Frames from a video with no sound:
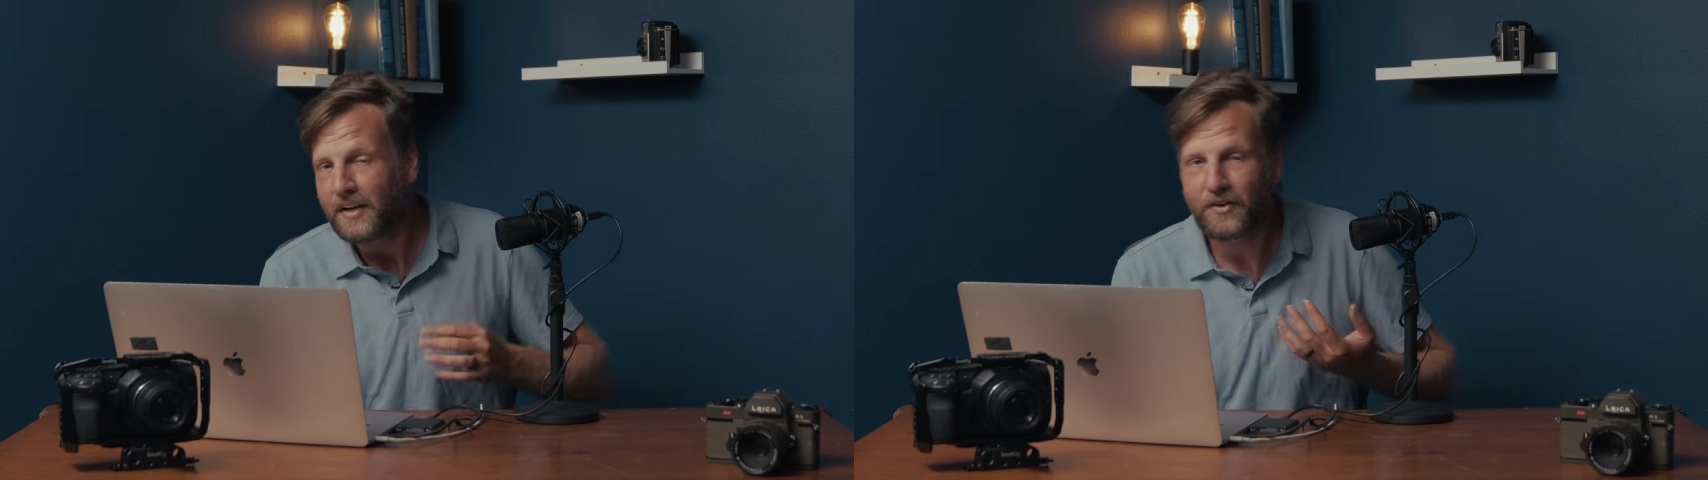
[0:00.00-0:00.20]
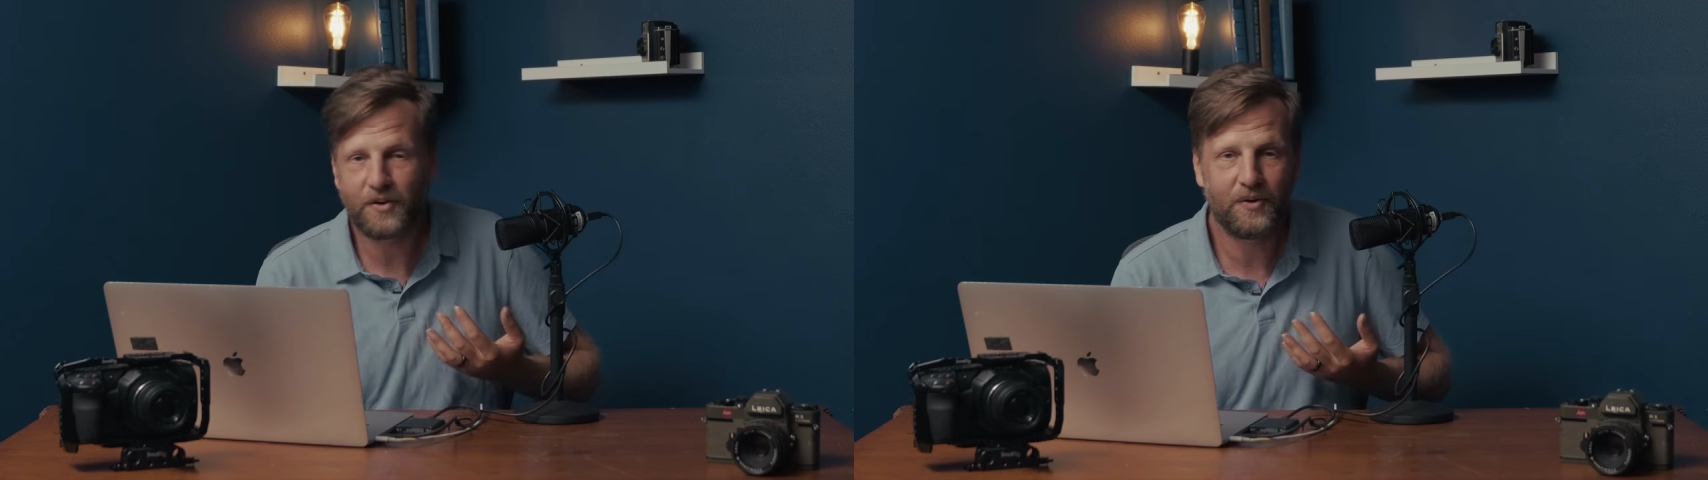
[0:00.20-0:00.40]

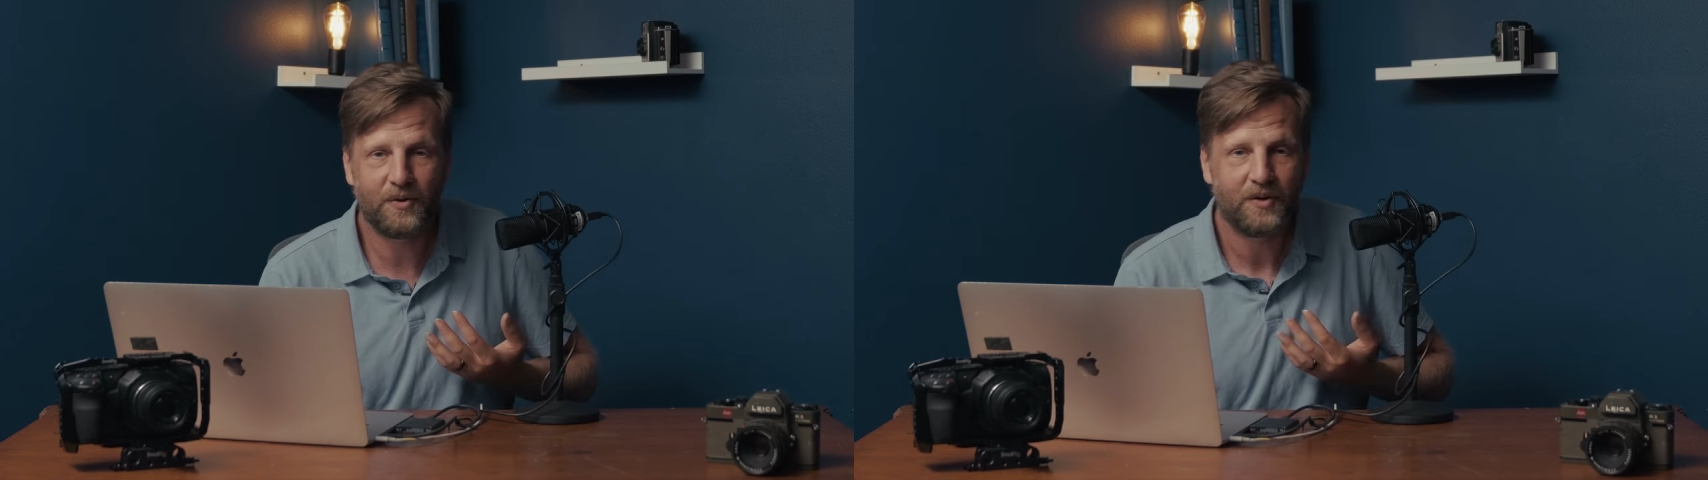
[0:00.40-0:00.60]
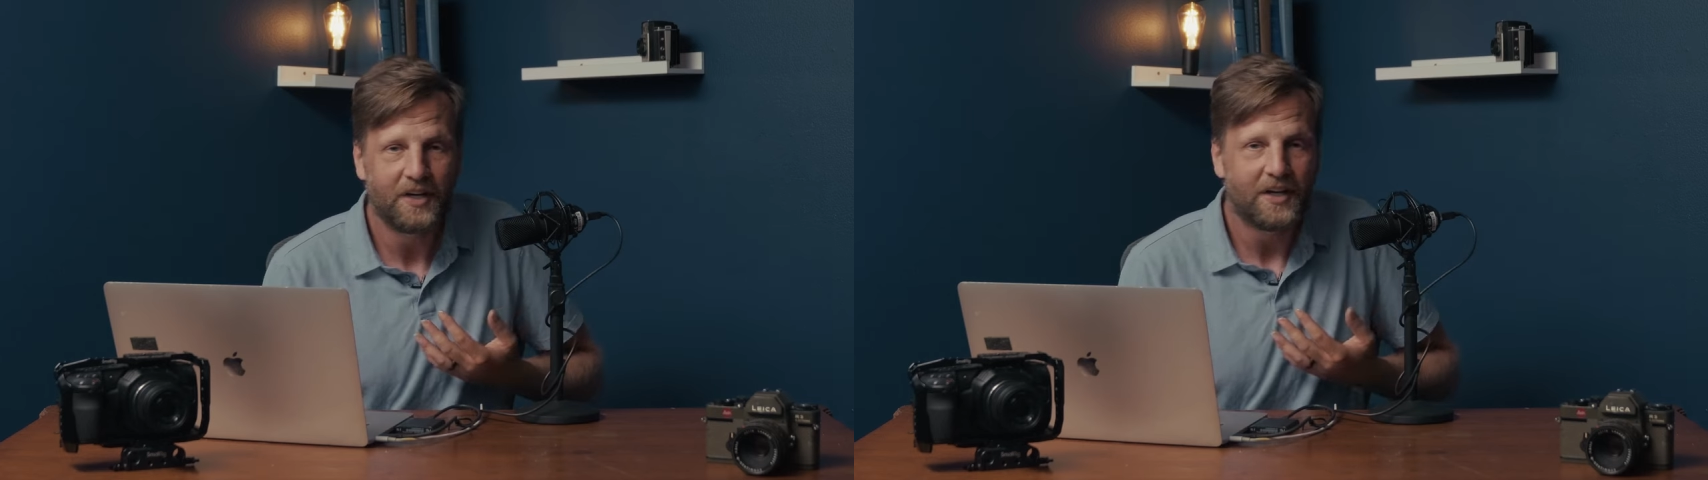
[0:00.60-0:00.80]

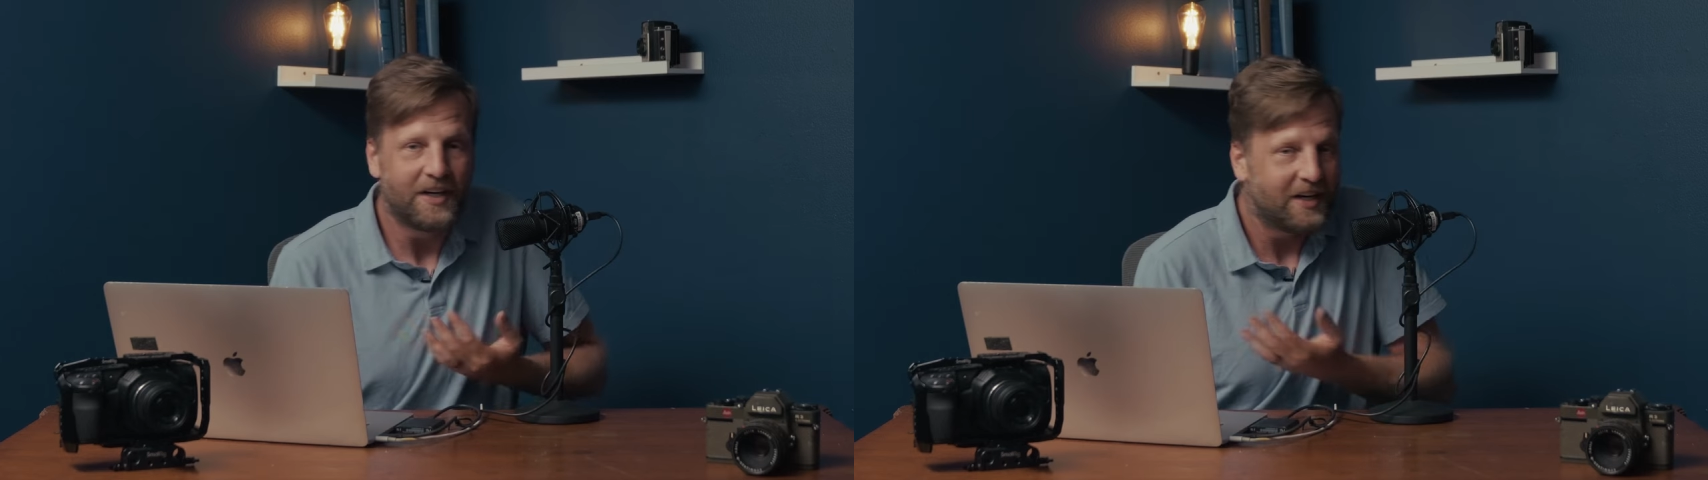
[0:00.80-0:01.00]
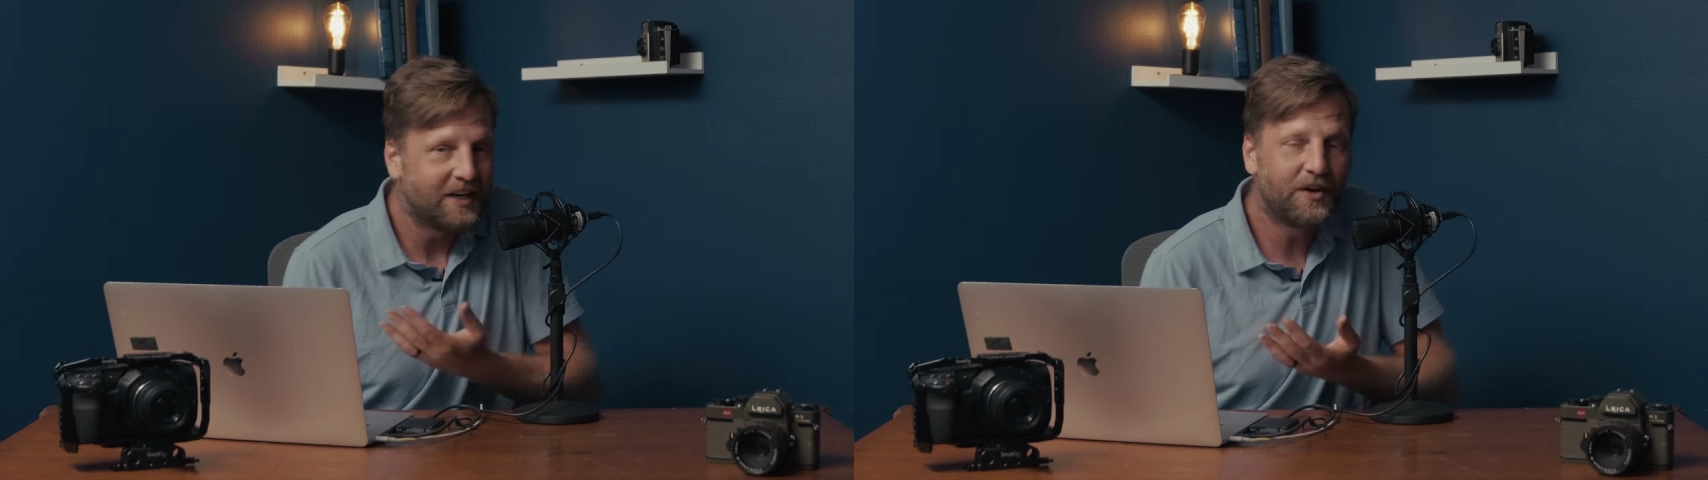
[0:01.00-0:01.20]
to
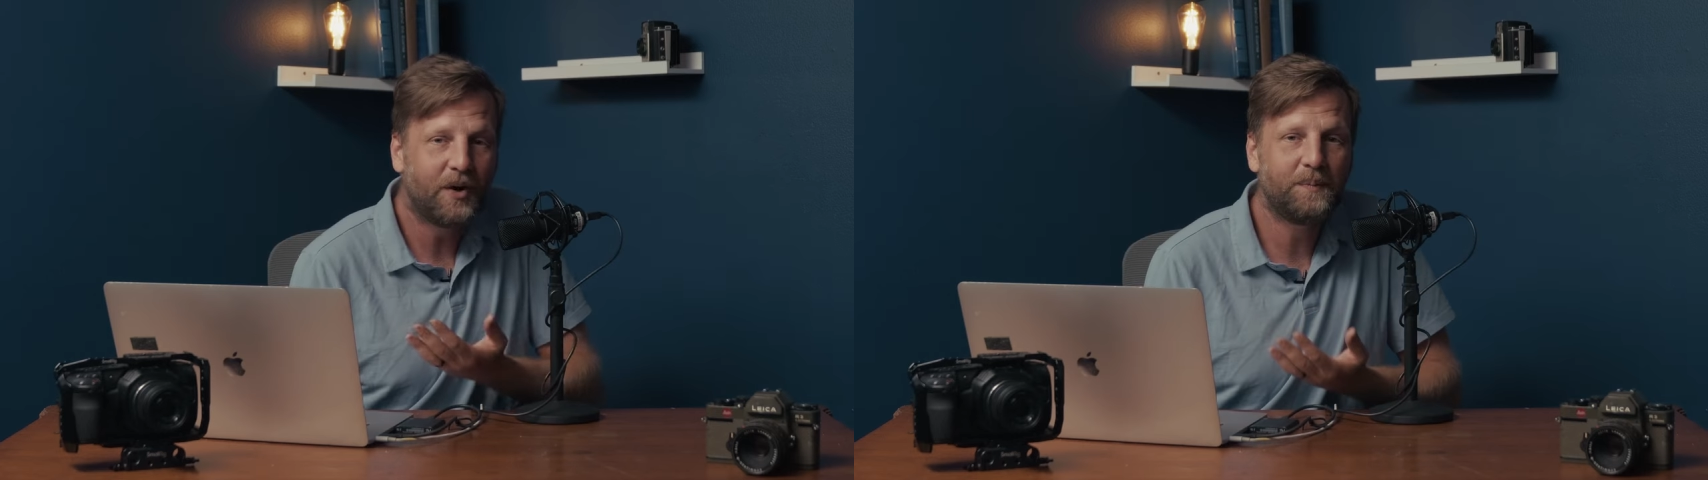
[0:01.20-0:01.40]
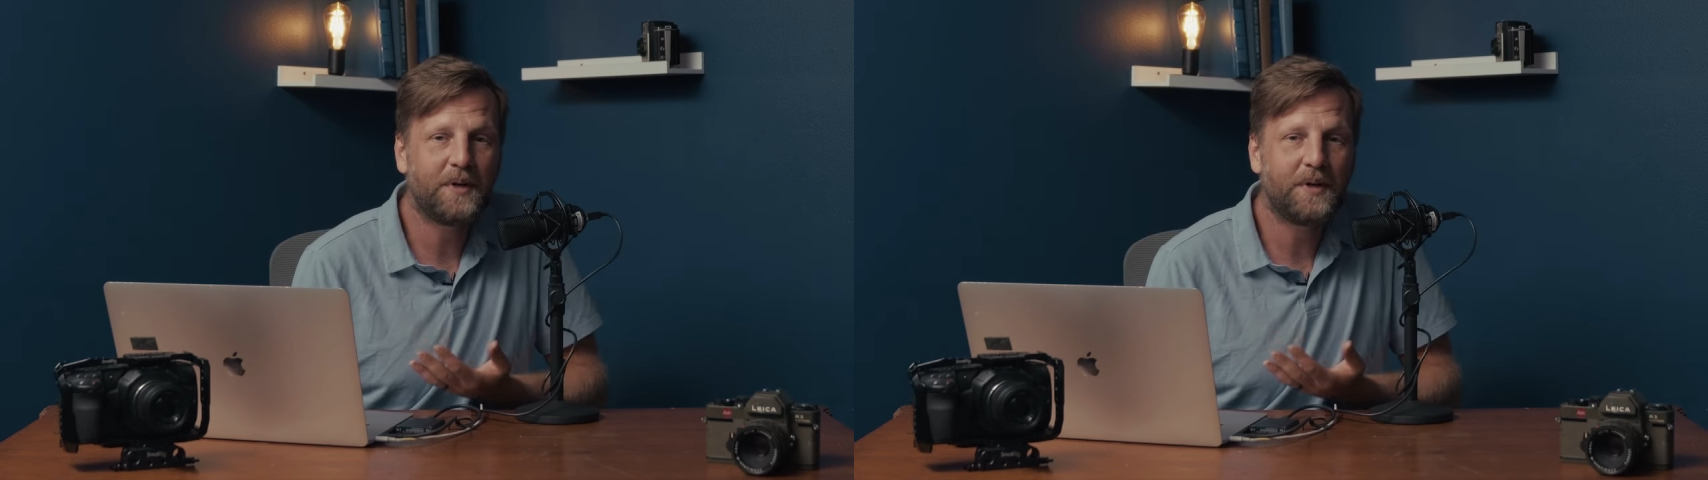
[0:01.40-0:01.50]
you know,